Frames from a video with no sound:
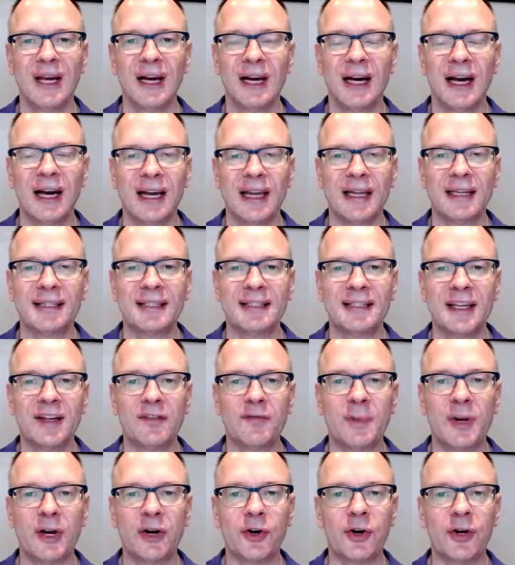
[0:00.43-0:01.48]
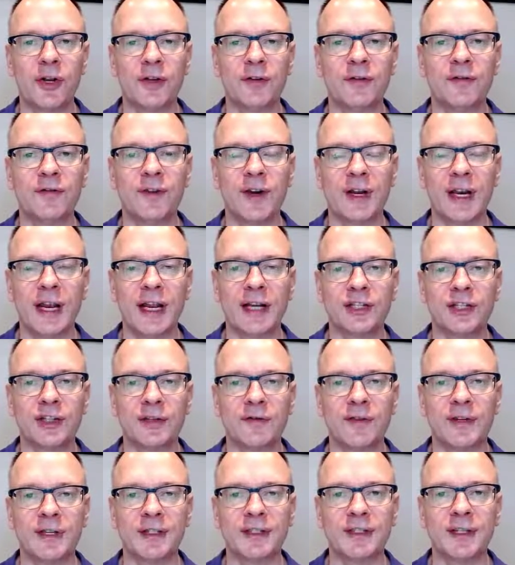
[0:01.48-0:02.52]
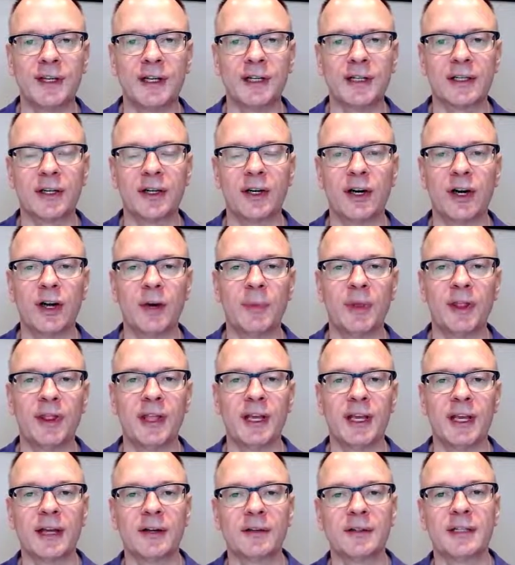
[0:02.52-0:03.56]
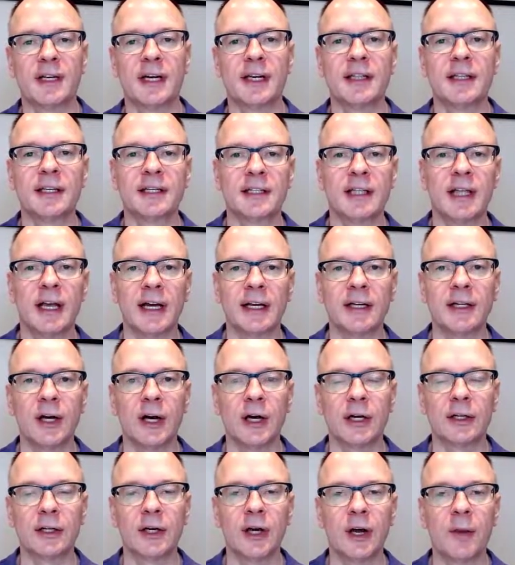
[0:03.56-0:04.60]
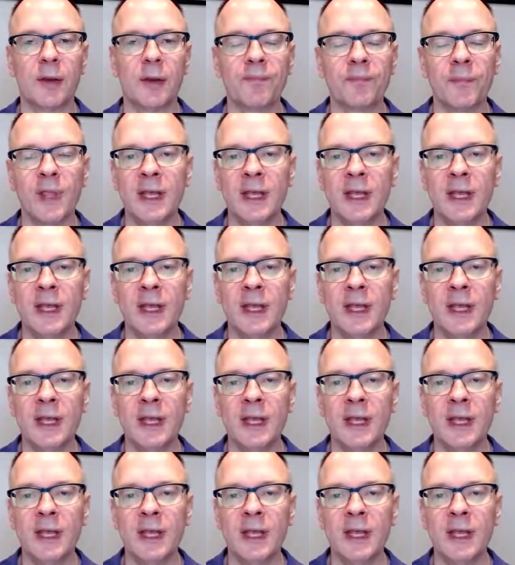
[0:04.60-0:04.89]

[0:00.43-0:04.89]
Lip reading: Hi, it's Dave Parody of FinancialViz.com and ThinkOutsideTheSlide.com.